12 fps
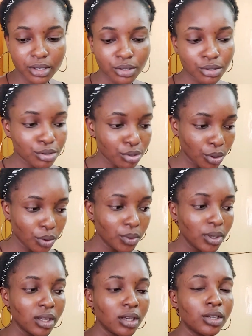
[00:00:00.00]

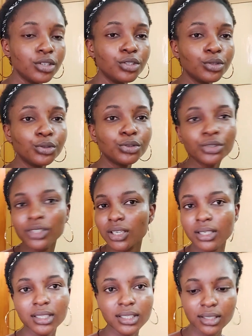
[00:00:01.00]
So you do
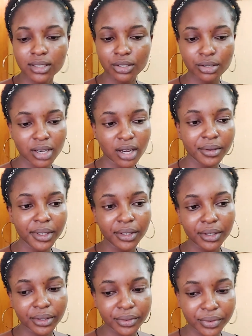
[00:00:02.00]
not need to carry a
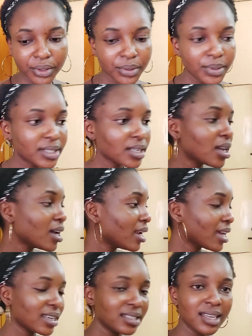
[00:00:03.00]
lot of clothes.
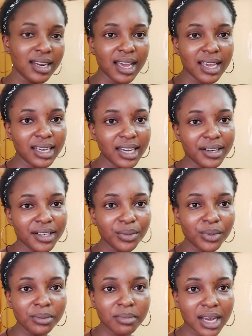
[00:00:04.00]
Like I said, I carried
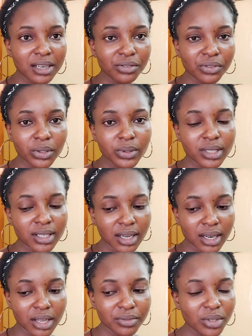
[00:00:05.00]
one bag of clothes and
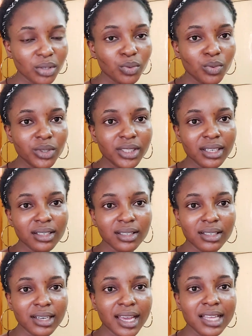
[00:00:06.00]
I have not worn
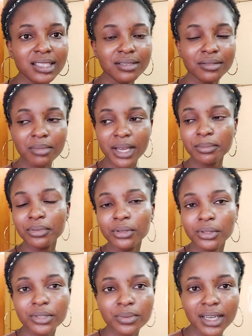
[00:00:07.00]
anything. I had to even buy
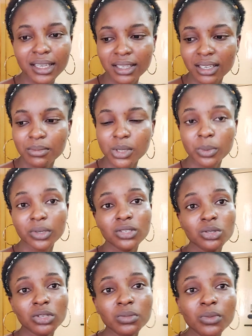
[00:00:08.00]
polos when I came here
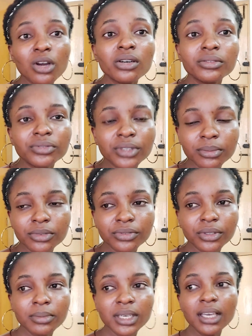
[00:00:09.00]
because it was more comfortable
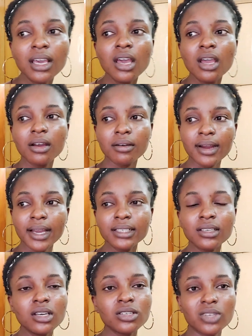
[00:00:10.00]
for me,
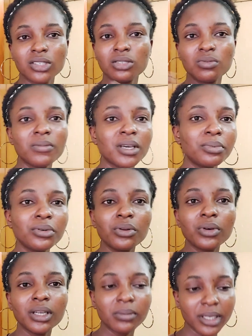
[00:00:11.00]
right? So I just wear my
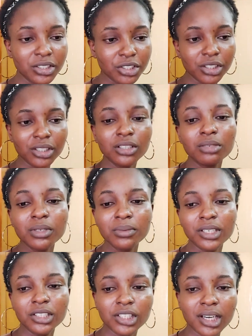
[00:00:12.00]
polo and my jean, or maybe
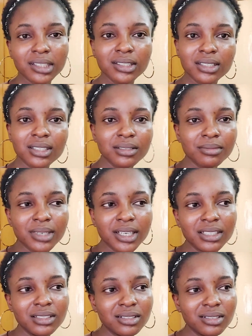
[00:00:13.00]
a jacket and
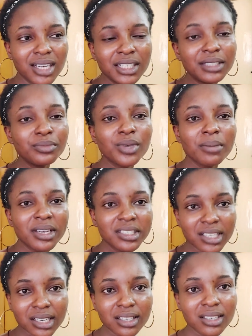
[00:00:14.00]
I didn't wear my
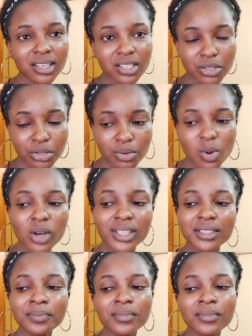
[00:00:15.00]
jacket here, it's too hot.